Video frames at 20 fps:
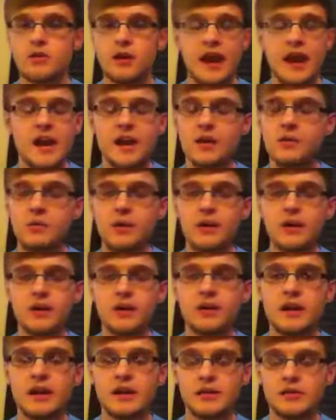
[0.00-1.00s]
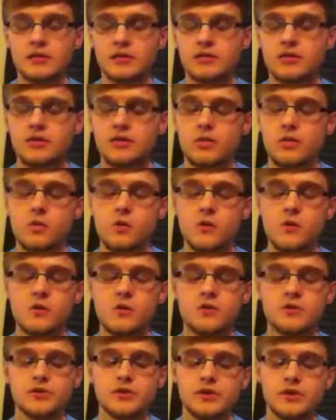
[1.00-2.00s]
anywhere in the
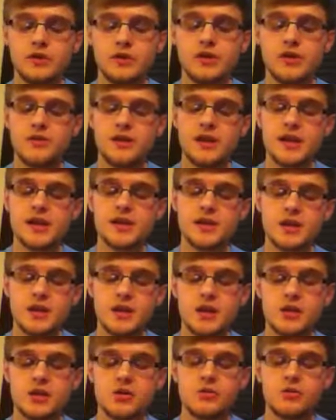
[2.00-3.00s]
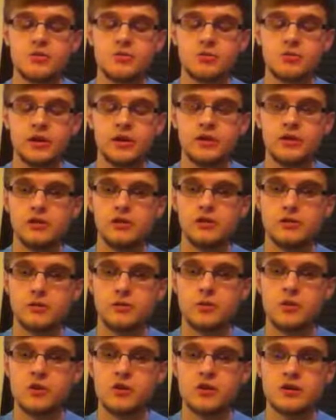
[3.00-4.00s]
world. You need to hear what the
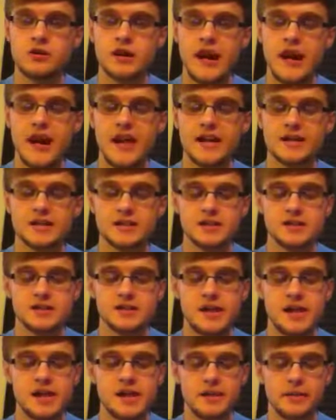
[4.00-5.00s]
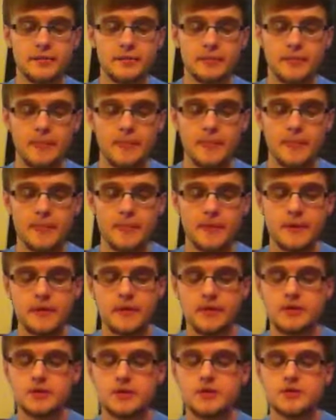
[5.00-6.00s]
Word has to say.
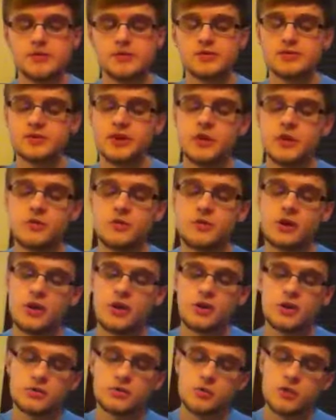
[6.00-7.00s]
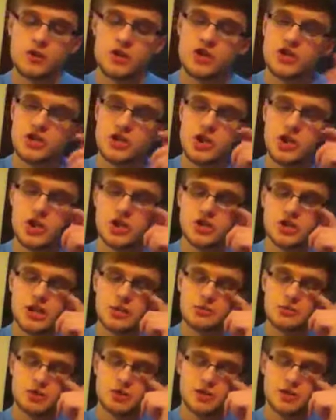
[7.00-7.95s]
So we're in John chapter